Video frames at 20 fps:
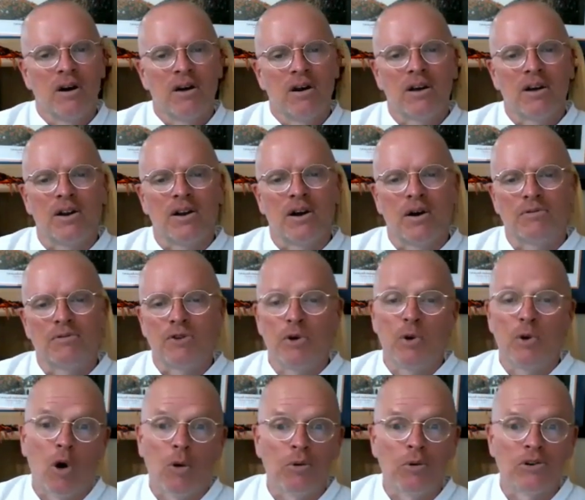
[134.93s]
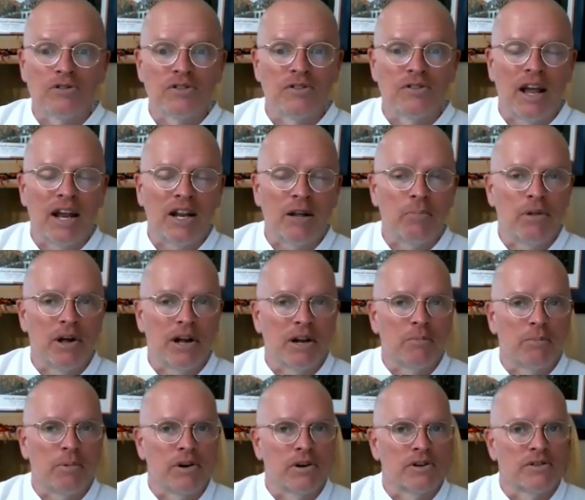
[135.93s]
you know, two homers and 80 plate
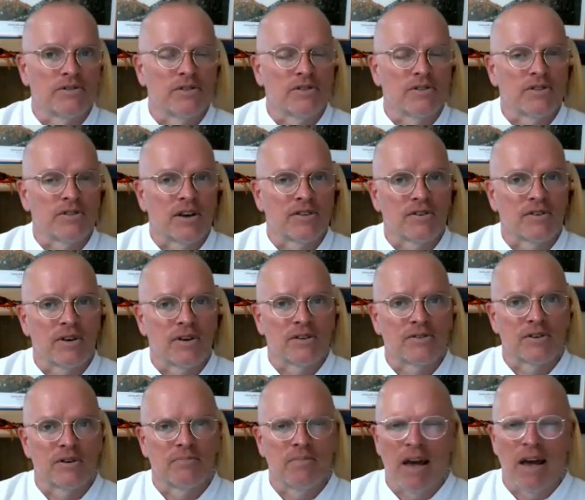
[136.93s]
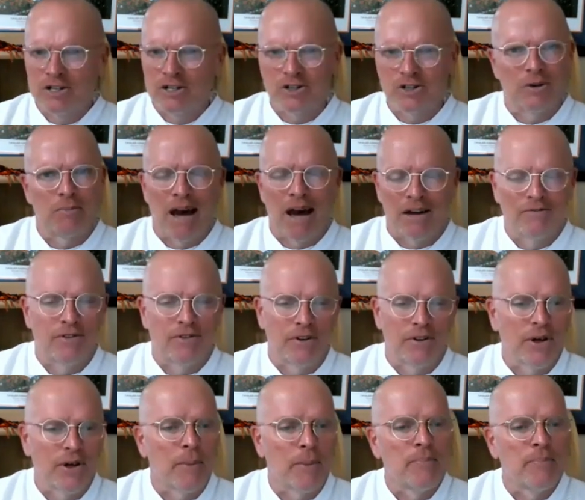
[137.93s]
appearances as a as an extra bat for
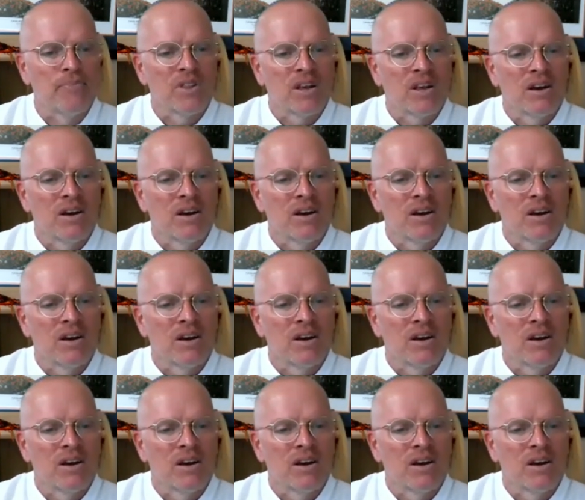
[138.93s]
them.